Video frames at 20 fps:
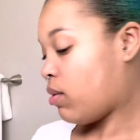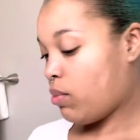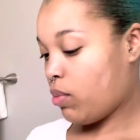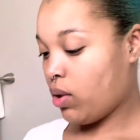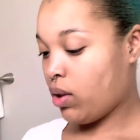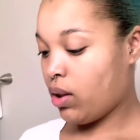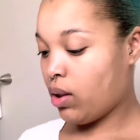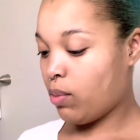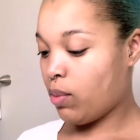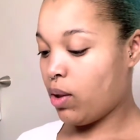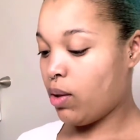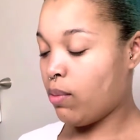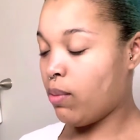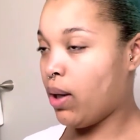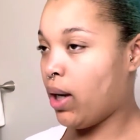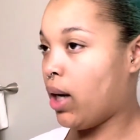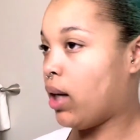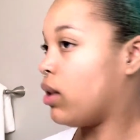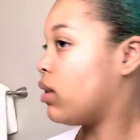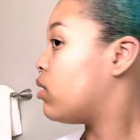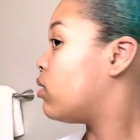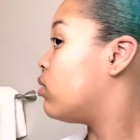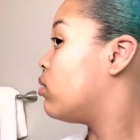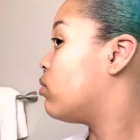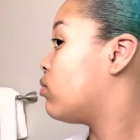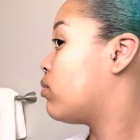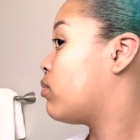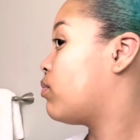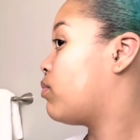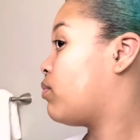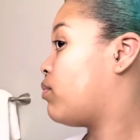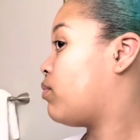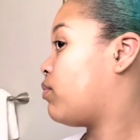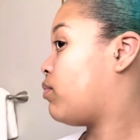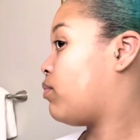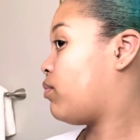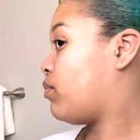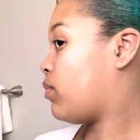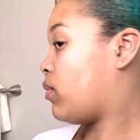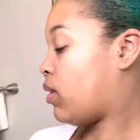Put some in the back too.
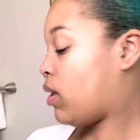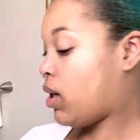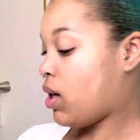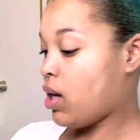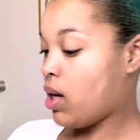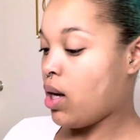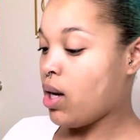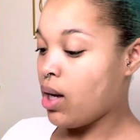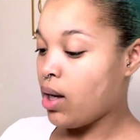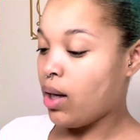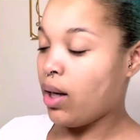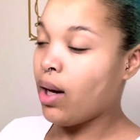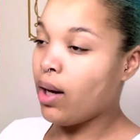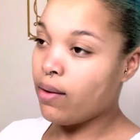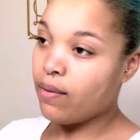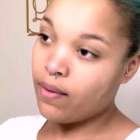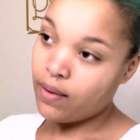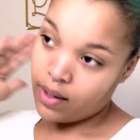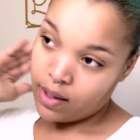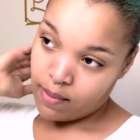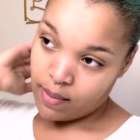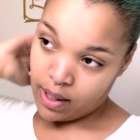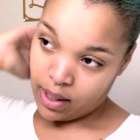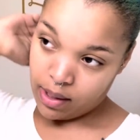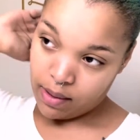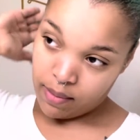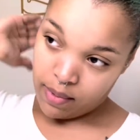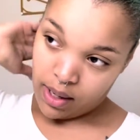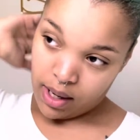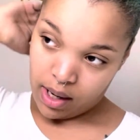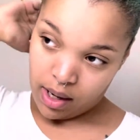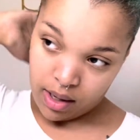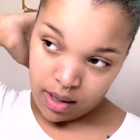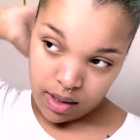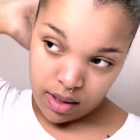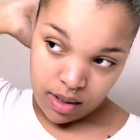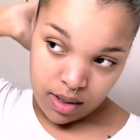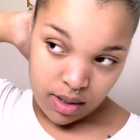Can't forget about the back.